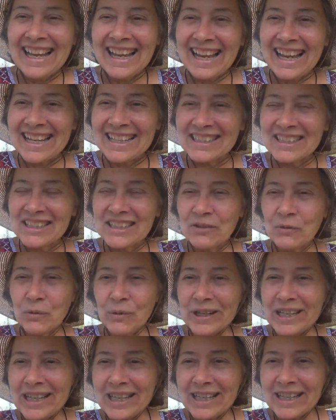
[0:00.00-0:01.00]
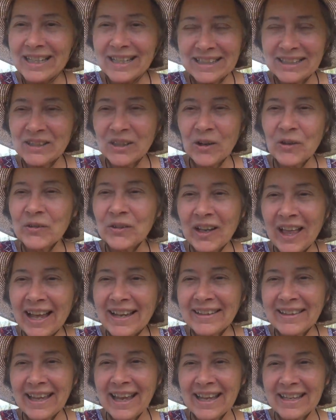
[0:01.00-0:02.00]
and we don't
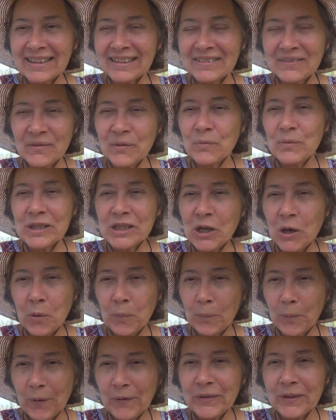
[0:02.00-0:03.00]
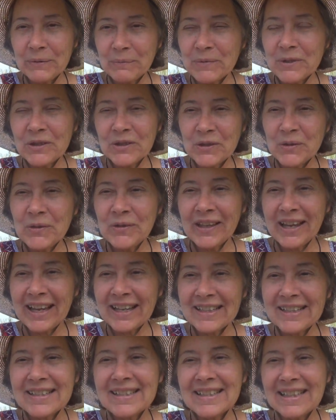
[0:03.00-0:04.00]
like that. We don't want them to do
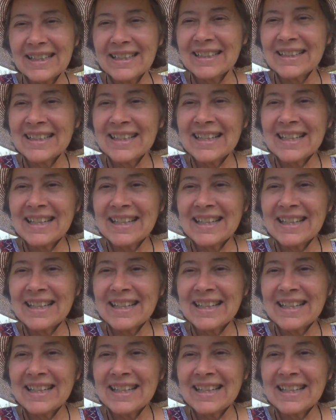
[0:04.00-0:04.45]
that, see?